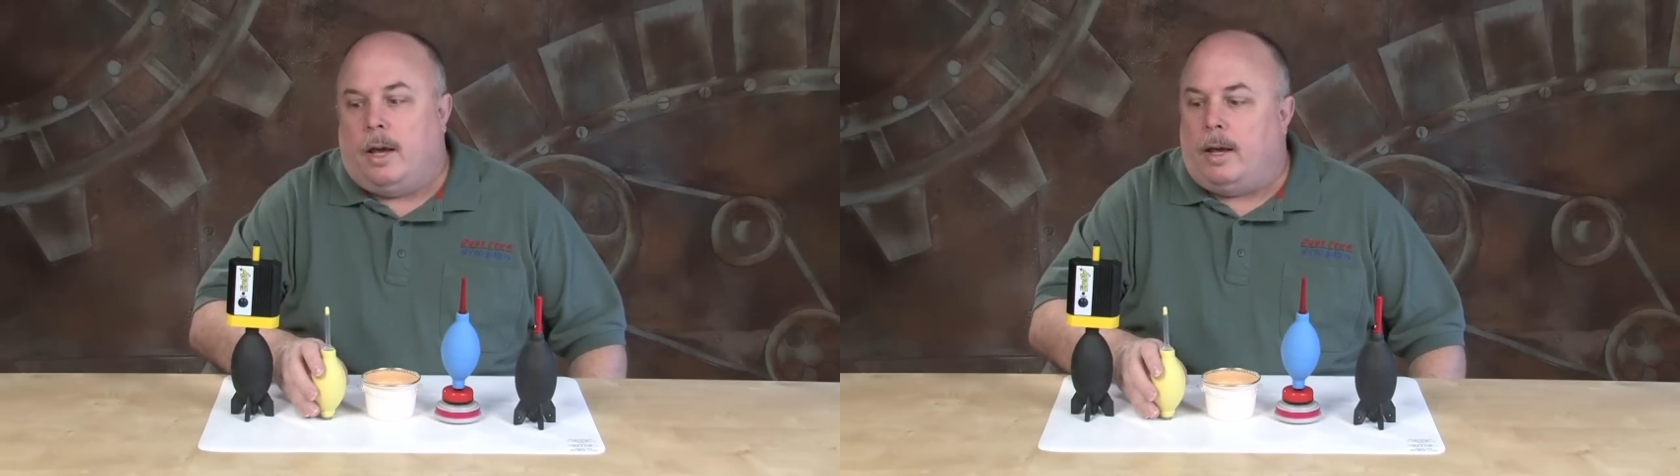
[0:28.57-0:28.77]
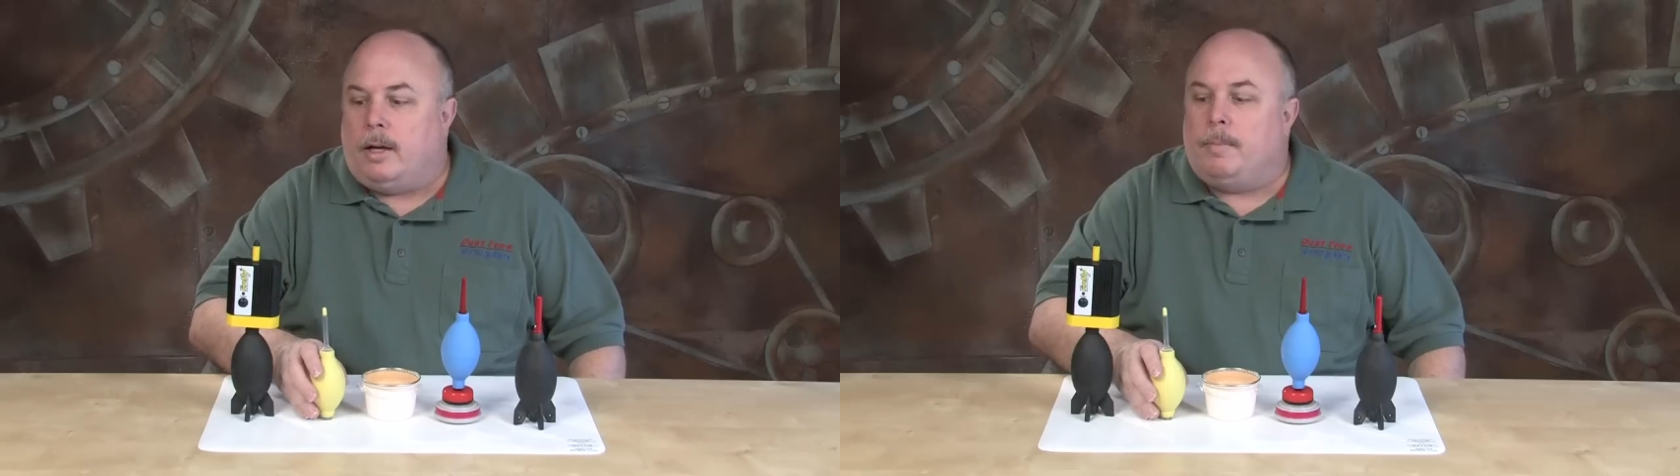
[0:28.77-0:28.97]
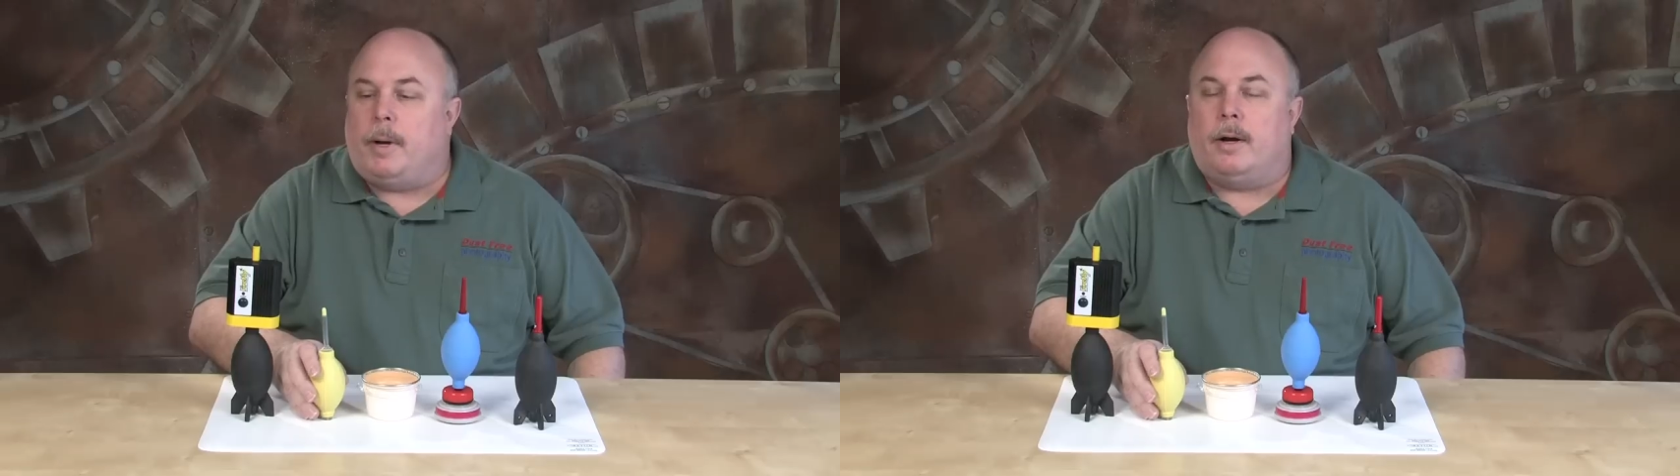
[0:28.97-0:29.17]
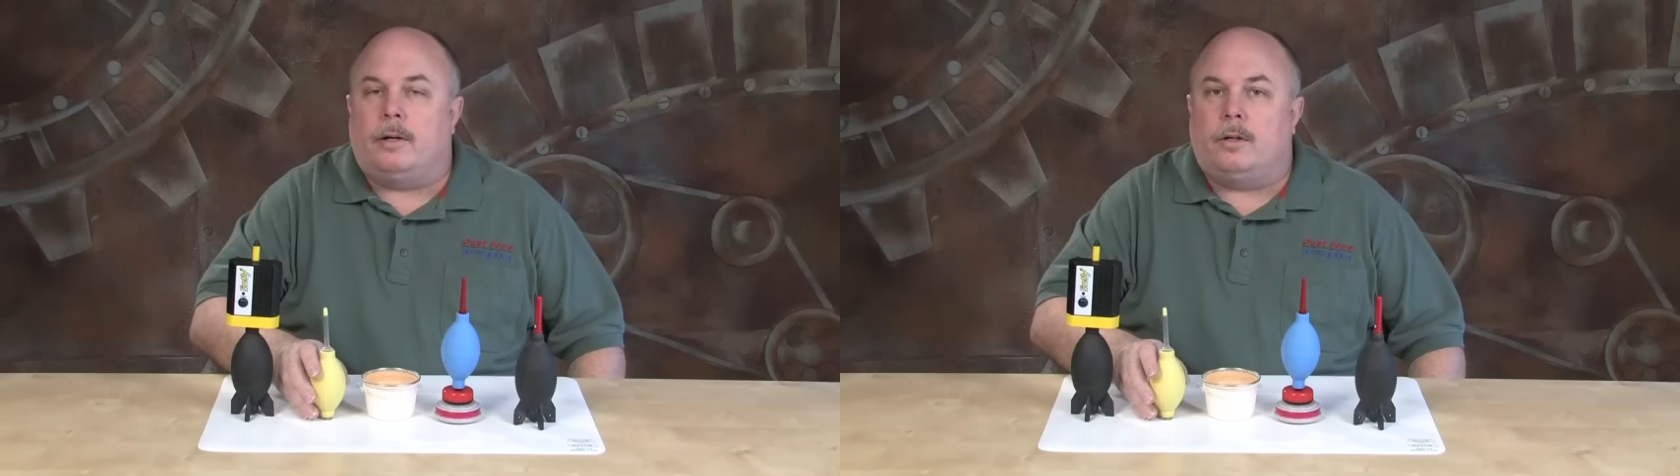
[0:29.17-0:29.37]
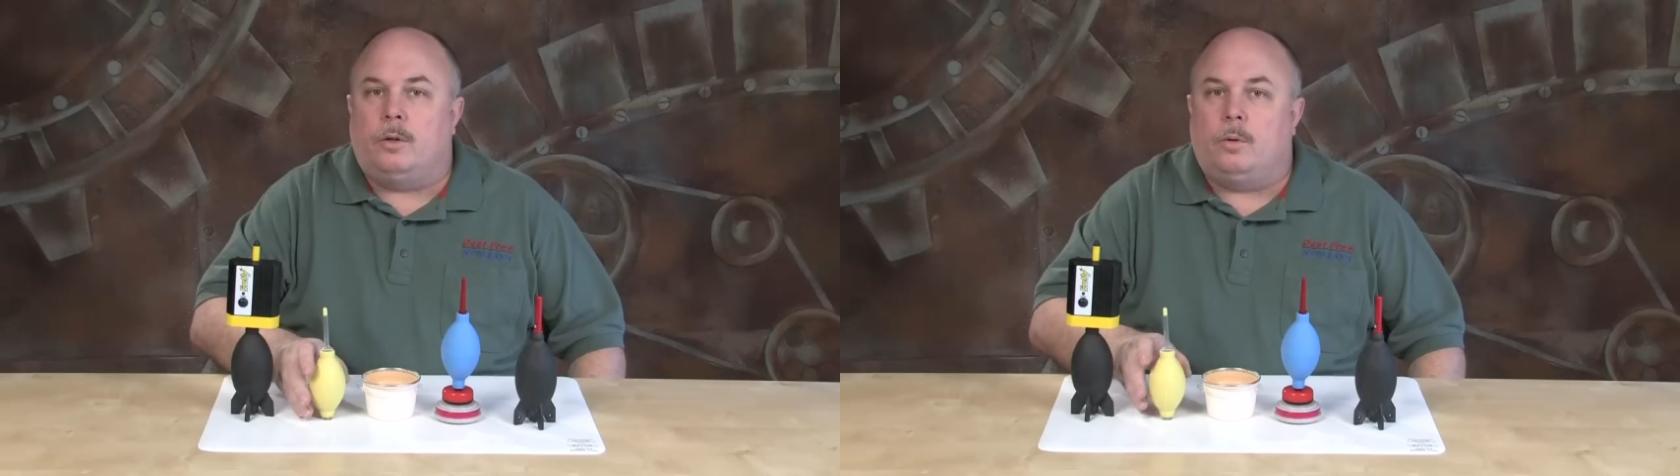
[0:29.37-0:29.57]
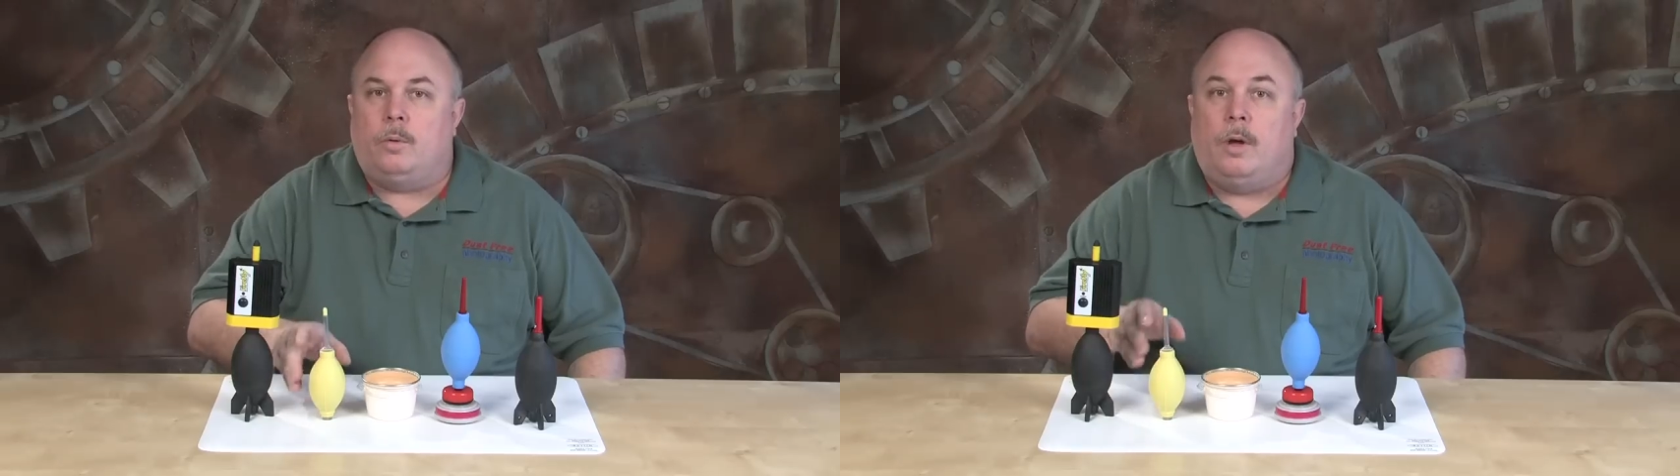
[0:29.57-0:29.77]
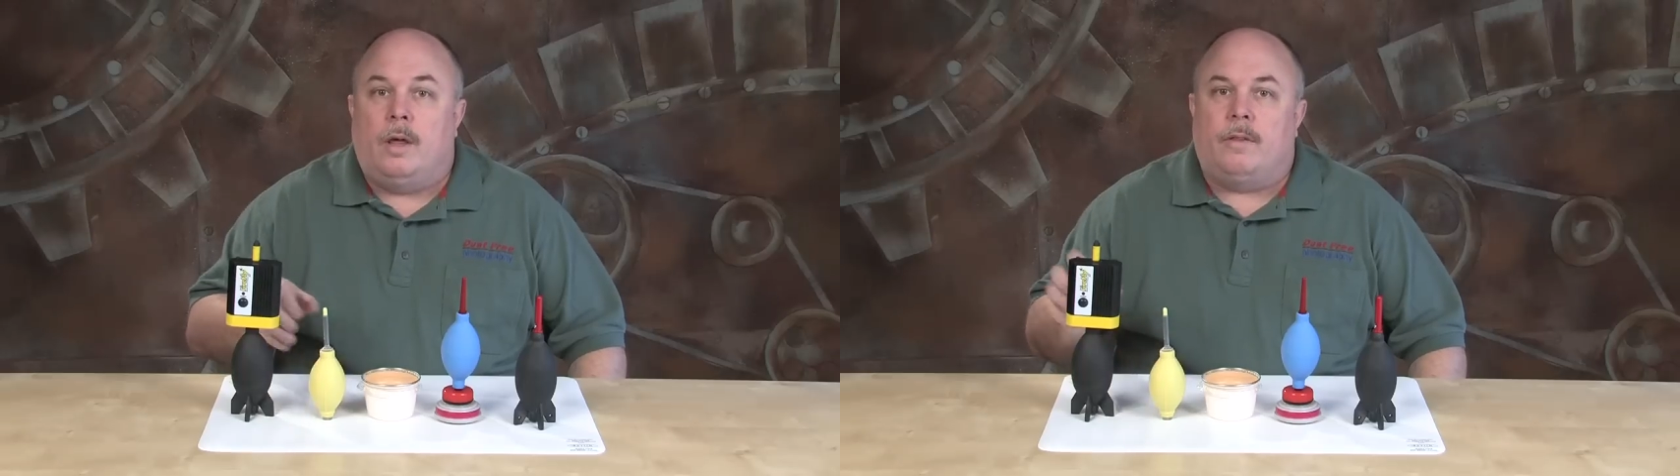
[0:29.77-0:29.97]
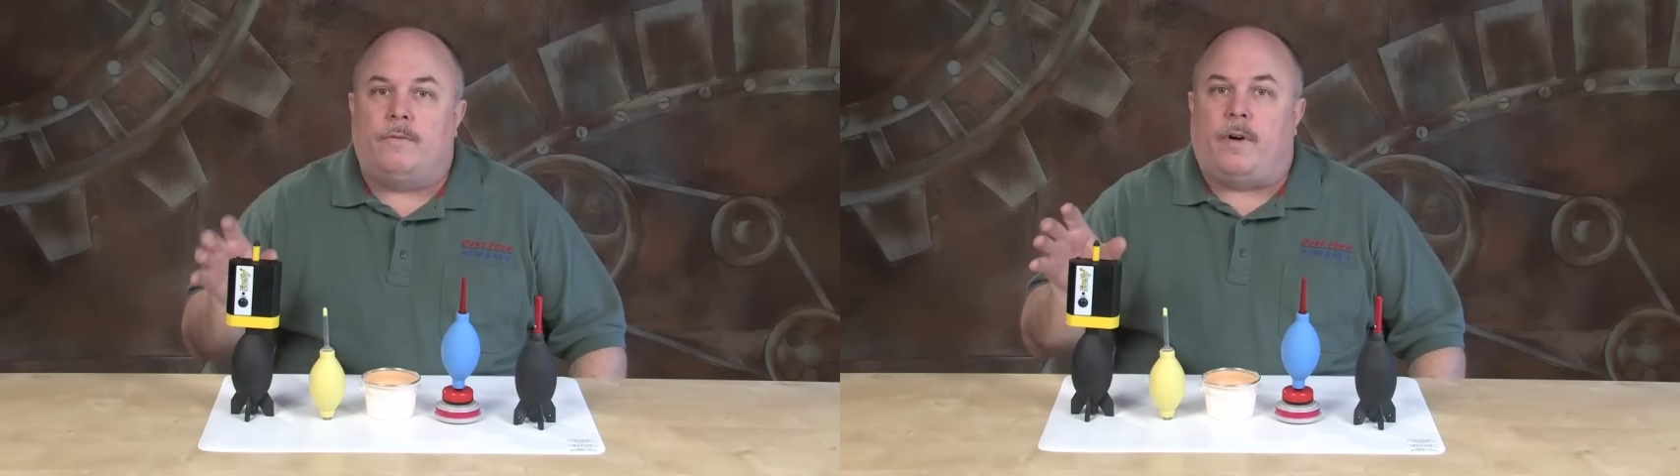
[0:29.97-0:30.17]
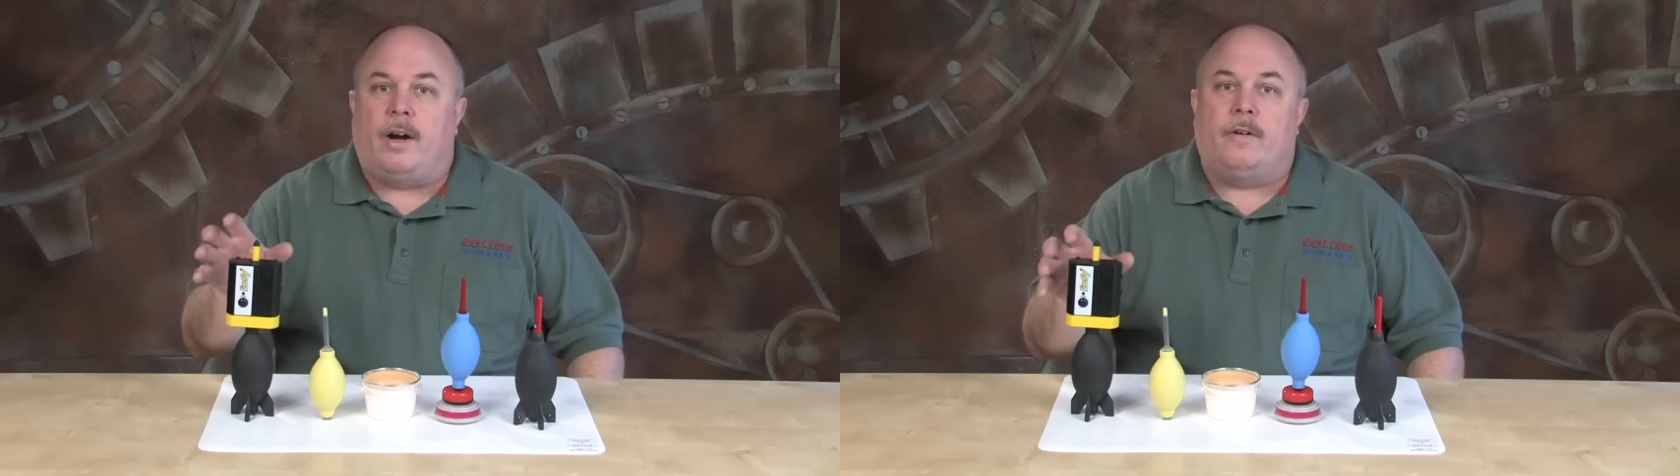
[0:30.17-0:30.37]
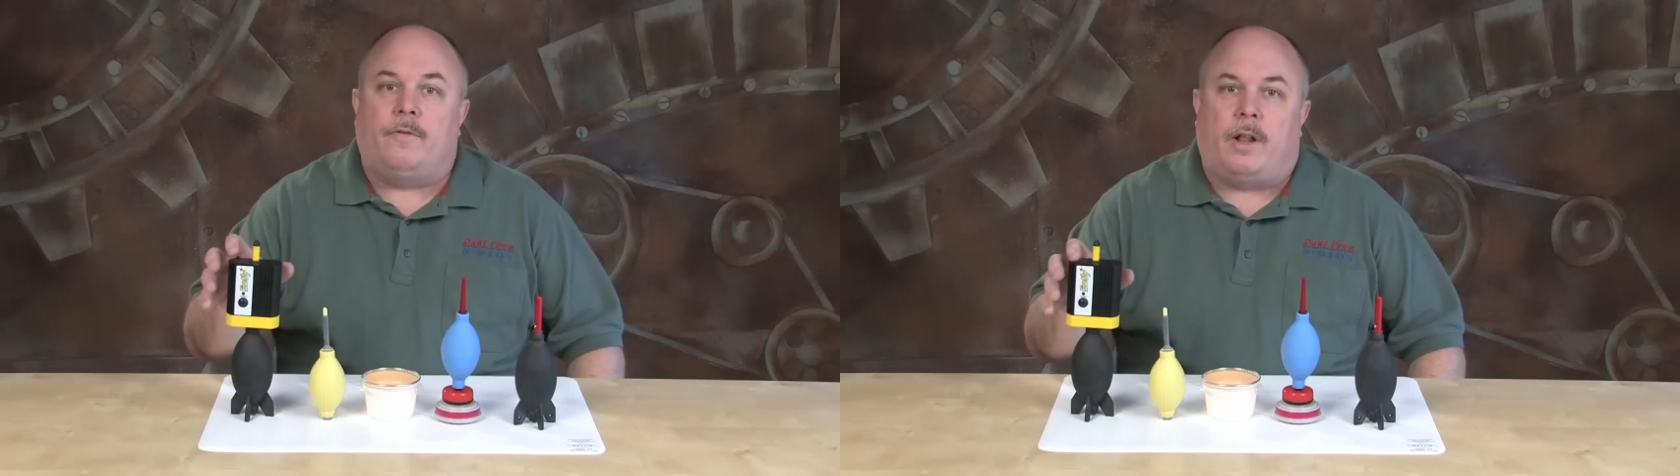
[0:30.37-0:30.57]
and compare it to the
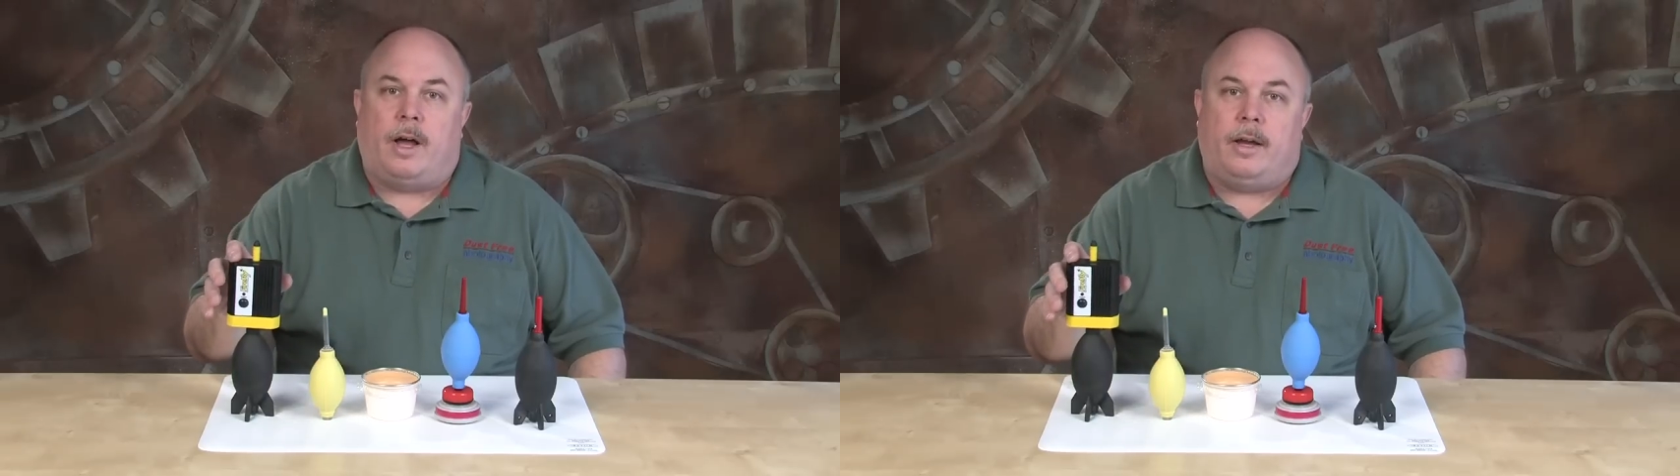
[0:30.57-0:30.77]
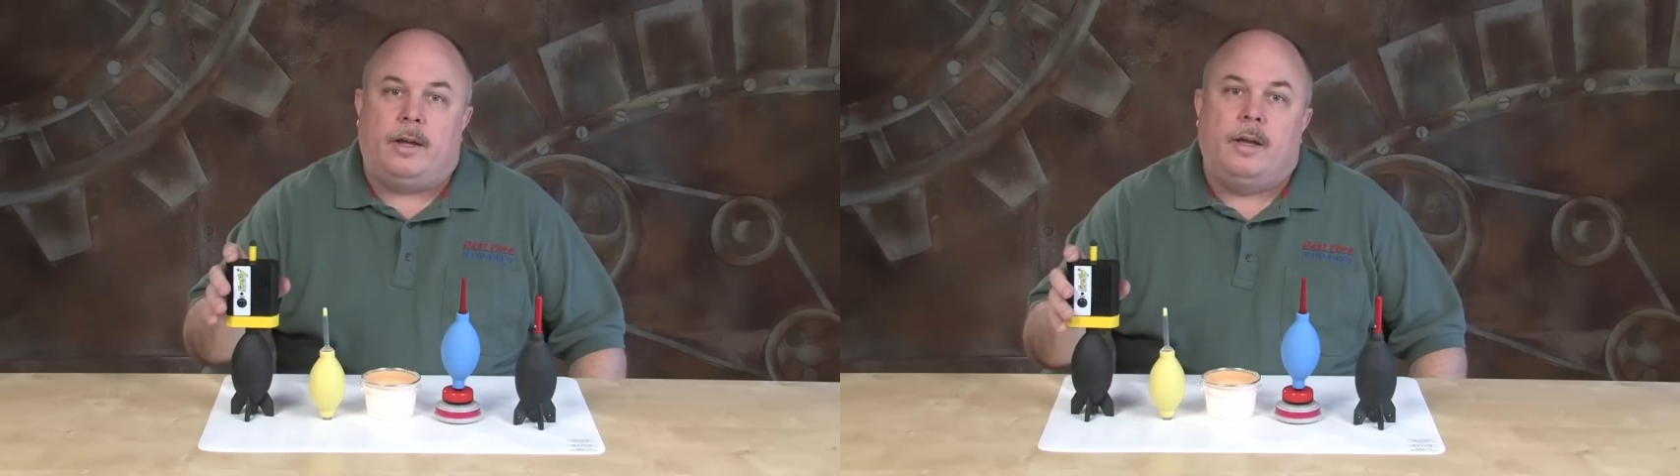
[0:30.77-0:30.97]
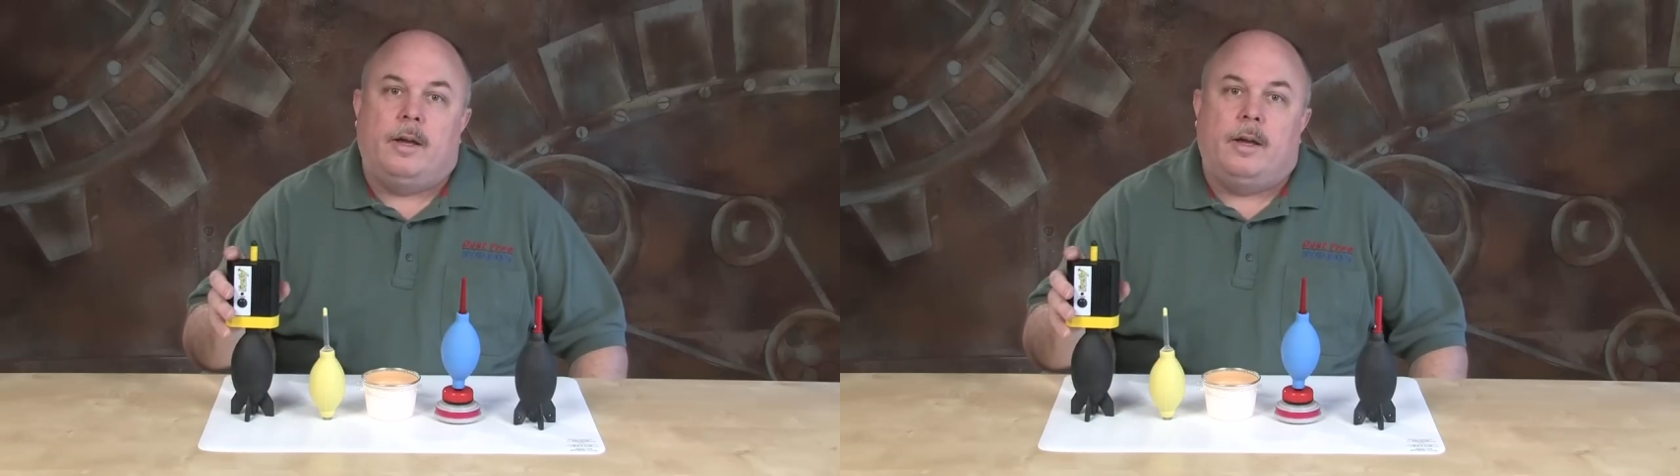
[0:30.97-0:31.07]
Firefly